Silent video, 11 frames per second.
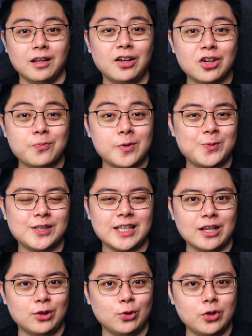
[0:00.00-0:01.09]
A lot of people that
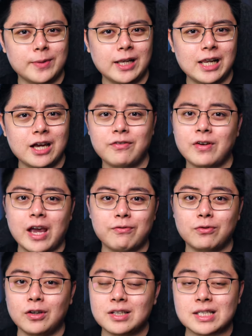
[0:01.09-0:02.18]
I know in my life have
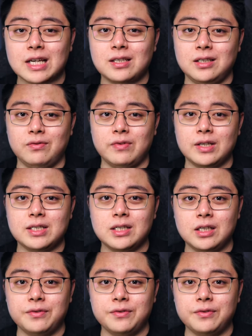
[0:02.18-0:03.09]
not started investing